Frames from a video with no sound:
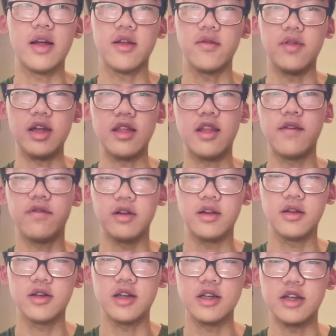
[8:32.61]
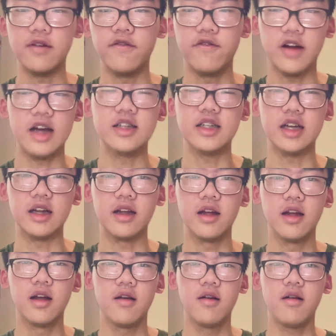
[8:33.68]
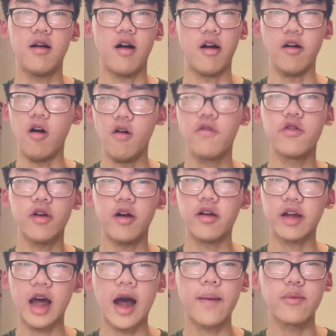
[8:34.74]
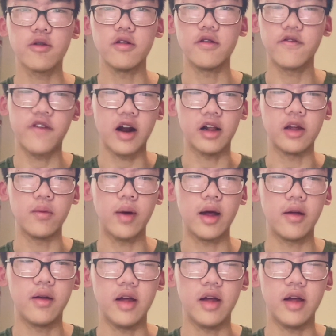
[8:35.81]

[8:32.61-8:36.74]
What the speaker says: So these differences in phrasing are overall captured fairly well.